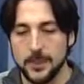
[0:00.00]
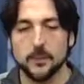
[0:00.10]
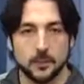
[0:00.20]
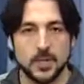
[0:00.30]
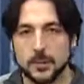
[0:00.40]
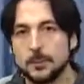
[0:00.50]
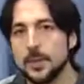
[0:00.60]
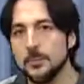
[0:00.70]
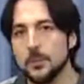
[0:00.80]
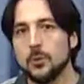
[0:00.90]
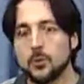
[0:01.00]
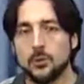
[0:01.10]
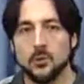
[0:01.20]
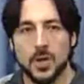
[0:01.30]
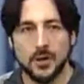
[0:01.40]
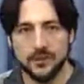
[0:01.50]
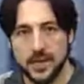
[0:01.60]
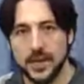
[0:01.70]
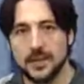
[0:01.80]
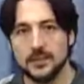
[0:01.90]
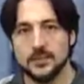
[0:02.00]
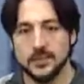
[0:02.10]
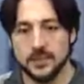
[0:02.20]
really people who have died,